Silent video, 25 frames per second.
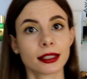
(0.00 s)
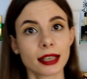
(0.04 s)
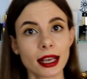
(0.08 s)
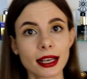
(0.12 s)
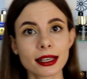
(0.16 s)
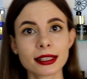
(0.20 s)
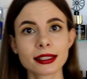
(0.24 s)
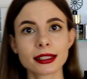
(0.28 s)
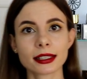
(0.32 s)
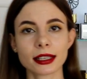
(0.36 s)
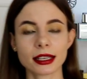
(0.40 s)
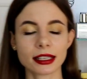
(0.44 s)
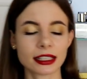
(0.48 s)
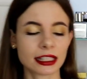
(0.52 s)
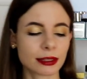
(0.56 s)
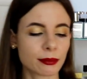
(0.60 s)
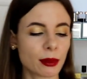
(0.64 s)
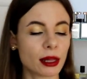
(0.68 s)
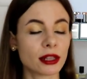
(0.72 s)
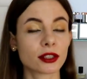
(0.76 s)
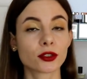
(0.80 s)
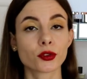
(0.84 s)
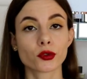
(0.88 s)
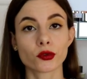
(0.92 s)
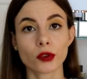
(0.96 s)
Yes, it
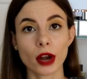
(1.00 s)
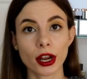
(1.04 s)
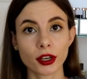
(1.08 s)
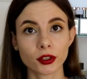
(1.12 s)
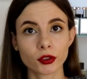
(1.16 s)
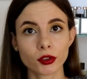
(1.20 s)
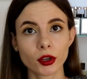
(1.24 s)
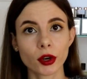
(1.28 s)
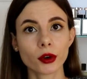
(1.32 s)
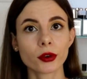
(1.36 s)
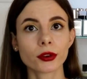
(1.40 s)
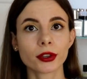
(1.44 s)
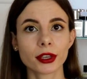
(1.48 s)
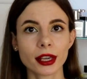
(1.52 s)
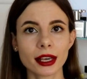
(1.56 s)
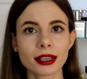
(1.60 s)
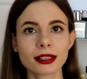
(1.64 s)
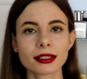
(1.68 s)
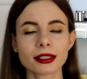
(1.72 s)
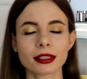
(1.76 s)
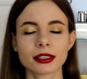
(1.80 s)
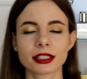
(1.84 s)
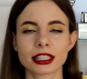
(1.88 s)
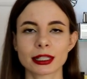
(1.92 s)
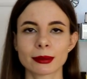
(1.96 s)
smells retro.
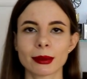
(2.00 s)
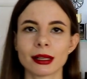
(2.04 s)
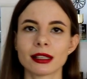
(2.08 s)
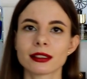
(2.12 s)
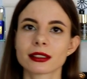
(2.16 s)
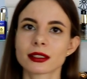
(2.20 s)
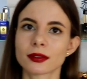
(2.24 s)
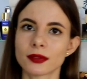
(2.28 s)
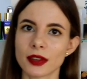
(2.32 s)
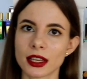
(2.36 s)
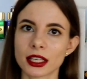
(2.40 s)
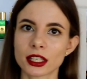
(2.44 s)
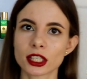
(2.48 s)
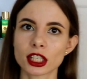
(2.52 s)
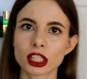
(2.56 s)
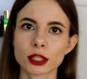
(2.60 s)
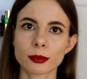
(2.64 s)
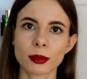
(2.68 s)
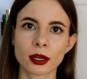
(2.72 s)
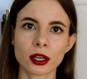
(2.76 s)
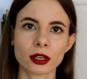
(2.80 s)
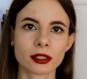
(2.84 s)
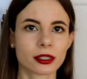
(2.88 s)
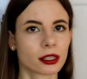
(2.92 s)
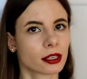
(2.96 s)
Yes, it smells vintage
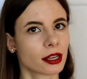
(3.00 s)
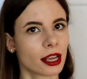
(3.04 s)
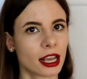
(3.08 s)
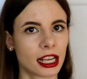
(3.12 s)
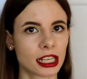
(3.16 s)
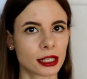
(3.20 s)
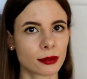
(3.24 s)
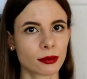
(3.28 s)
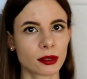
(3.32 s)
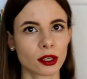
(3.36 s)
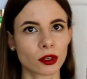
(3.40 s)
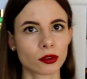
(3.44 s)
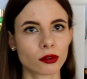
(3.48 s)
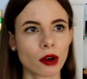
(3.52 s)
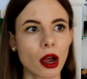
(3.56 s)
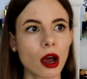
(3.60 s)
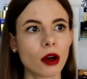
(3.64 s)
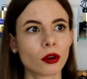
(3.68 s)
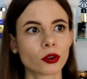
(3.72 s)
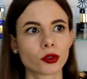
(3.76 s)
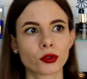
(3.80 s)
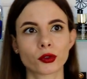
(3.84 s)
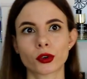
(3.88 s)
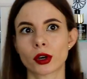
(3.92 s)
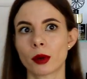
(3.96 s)
because it has been
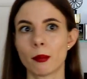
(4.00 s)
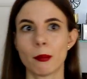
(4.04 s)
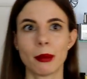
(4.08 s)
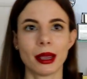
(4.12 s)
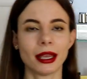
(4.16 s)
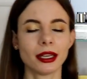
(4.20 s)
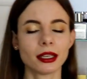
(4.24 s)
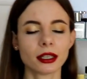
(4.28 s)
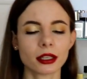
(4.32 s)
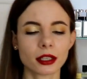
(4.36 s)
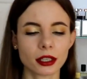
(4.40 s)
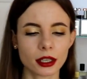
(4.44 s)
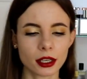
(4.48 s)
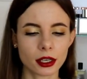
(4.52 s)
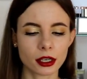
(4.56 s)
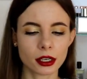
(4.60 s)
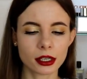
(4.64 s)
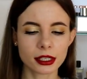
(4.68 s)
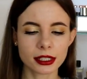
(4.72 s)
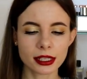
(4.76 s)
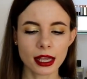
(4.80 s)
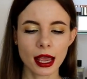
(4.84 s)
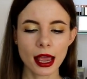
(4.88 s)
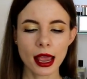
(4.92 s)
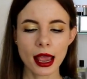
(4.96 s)
around for many
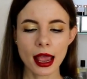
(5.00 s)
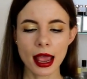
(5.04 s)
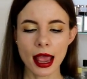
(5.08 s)
years,